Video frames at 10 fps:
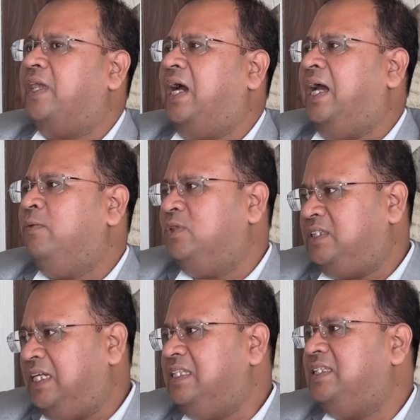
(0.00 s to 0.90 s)
I would
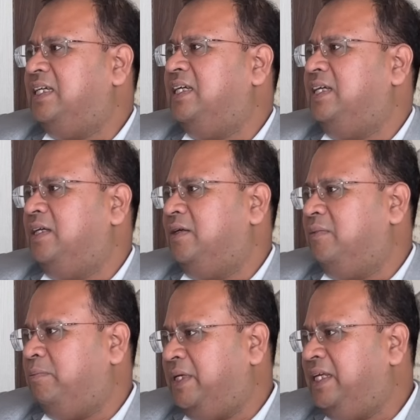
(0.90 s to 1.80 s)
still say
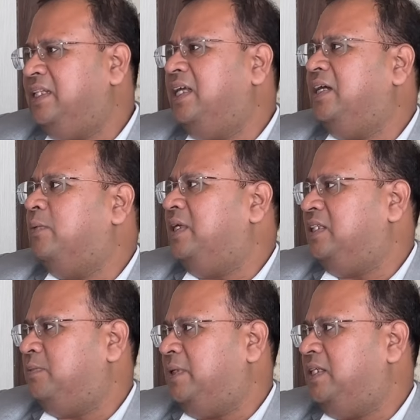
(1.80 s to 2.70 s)
be in the
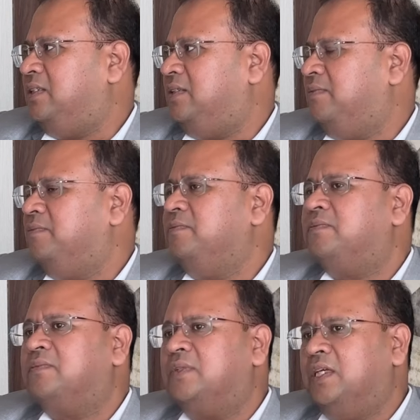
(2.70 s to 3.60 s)
equity space.
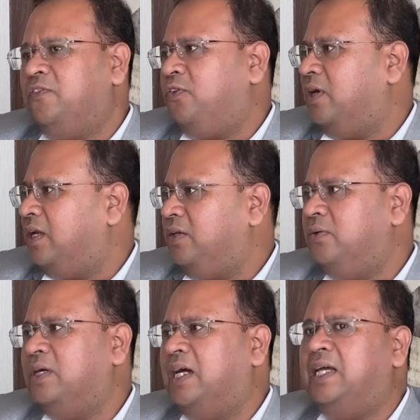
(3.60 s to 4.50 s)
If you are a
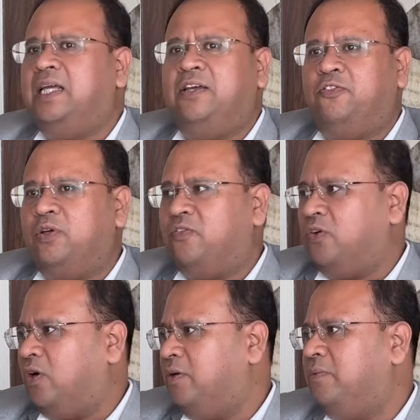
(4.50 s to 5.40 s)
new guy, if
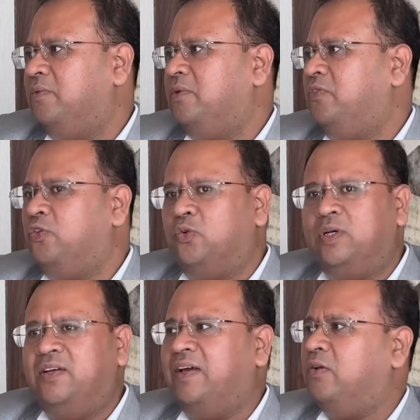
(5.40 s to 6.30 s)
you
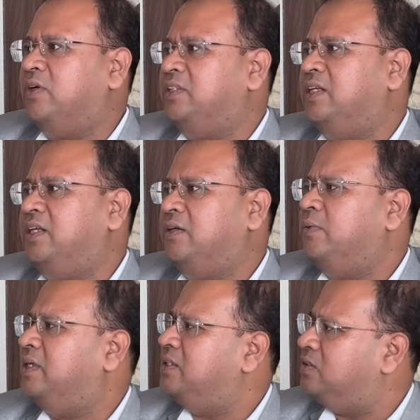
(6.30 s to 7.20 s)
don't have allocation in
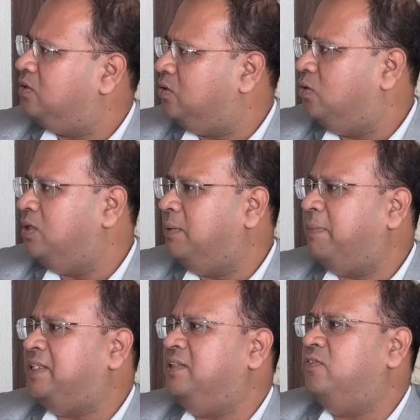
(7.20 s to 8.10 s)
equities, go the
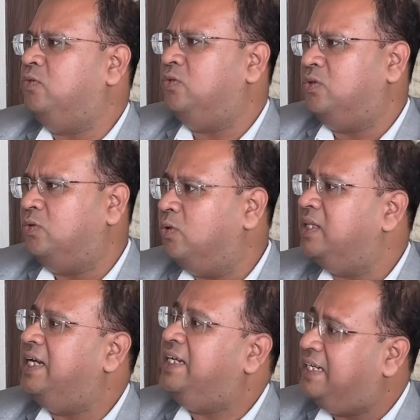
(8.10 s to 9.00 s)
passive route, go
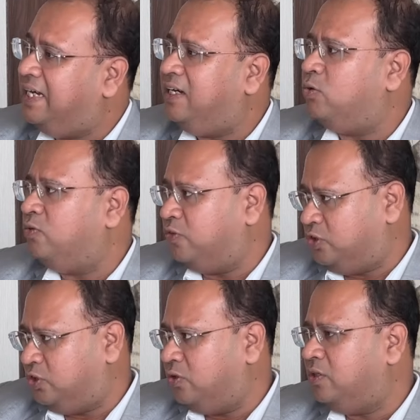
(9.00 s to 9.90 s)
the indirect route for
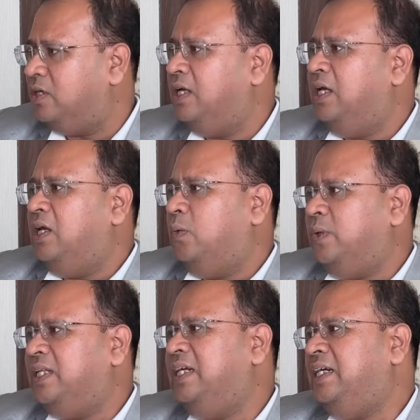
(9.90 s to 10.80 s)
sure.
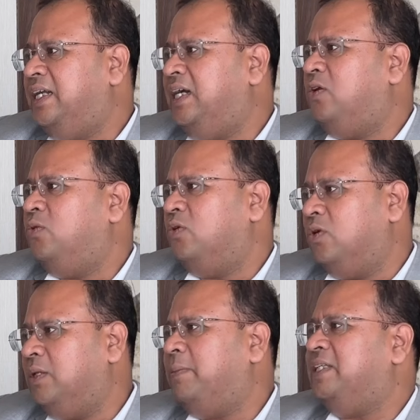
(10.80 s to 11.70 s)
Within indirect route,
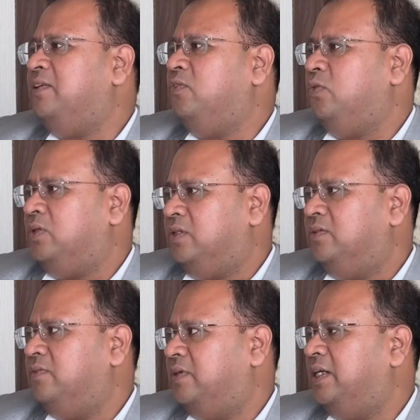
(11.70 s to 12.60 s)
go the passive route,
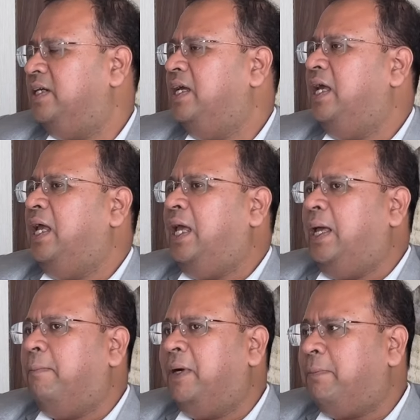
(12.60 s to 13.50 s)
right?
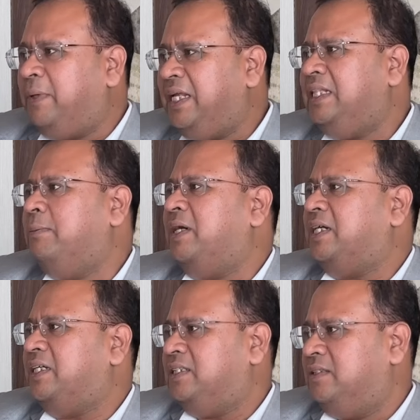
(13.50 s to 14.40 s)
But be in the
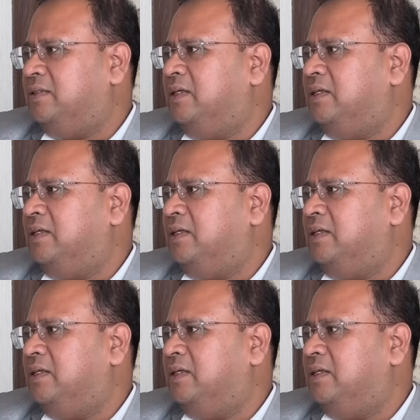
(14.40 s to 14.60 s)
markets,